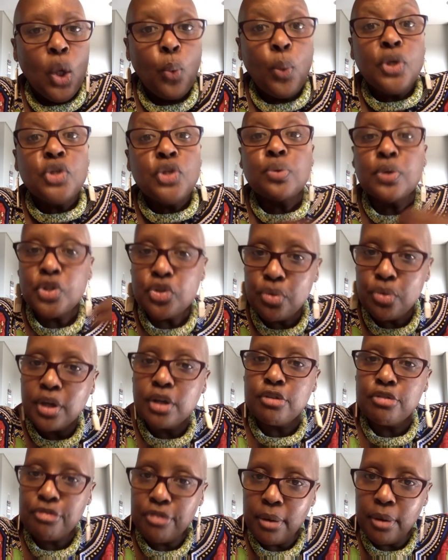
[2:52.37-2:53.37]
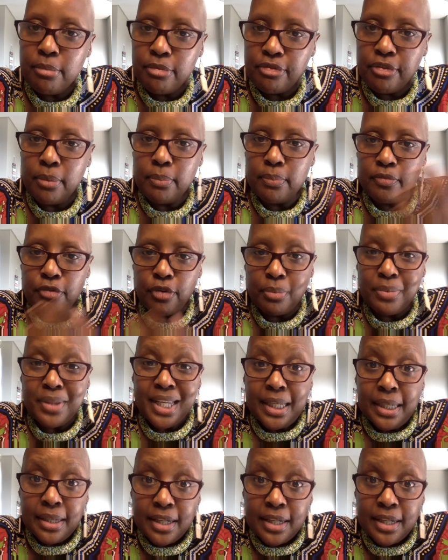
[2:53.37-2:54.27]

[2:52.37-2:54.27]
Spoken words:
which were triggered from the